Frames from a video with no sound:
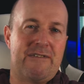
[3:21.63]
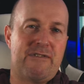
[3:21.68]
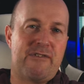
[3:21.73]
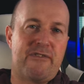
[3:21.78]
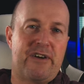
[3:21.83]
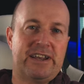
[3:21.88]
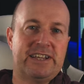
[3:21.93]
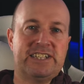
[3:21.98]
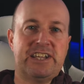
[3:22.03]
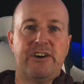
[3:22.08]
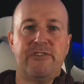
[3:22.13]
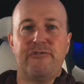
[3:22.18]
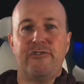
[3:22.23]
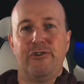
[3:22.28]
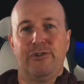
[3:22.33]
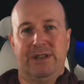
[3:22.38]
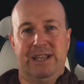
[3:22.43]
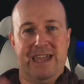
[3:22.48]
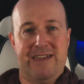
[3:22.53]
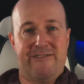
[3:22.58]
If you found this
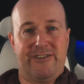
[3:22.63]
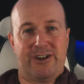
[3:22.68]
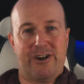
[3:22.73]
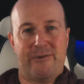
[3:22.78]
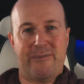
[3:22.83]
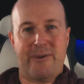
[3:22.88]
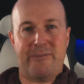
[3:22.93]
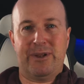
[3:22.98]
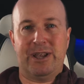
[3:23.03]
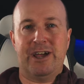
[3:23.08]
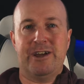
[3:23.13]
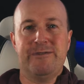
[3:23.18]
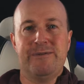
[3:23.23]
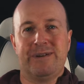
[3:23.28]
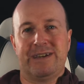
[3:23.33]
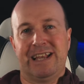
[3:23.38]
helpful, leave a comment below,